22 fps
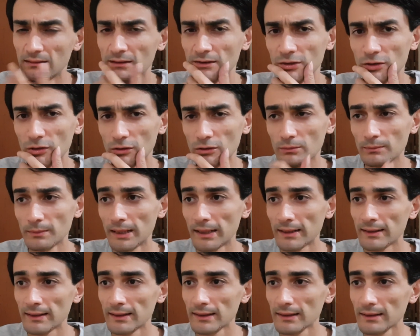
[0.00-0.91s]
Dome, I
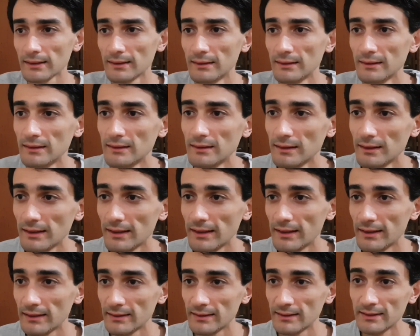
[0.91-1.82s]
think,
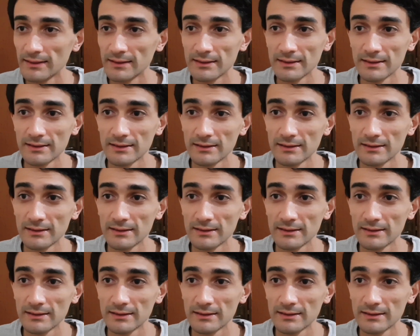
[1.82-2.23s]
and it's